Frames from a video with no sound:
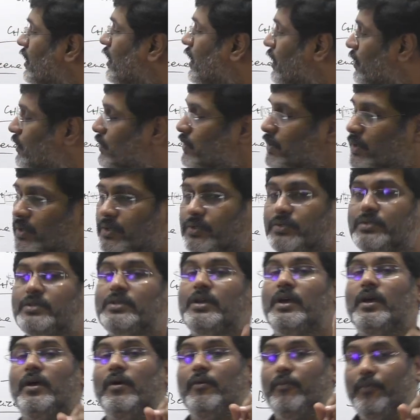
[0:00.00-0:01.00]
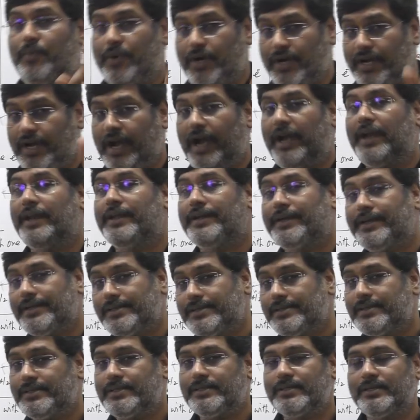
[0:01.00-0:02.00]
electrons, free
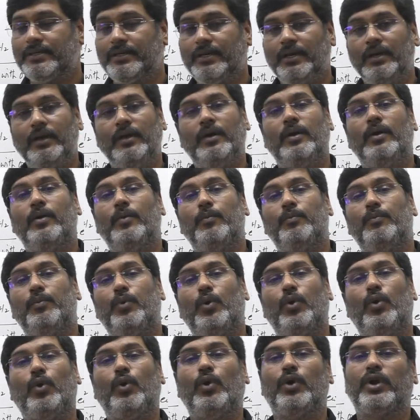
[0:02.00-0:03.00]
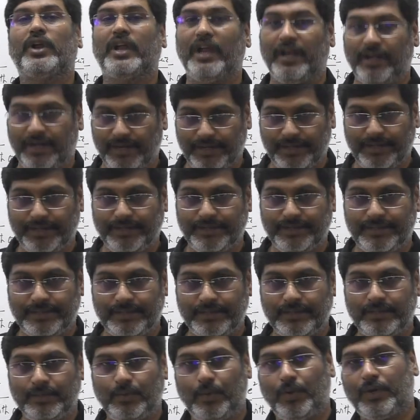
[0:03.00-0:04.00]
radicals, 4
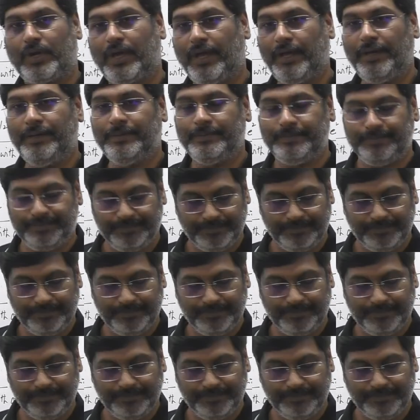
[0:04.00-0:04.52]
categories. Okay.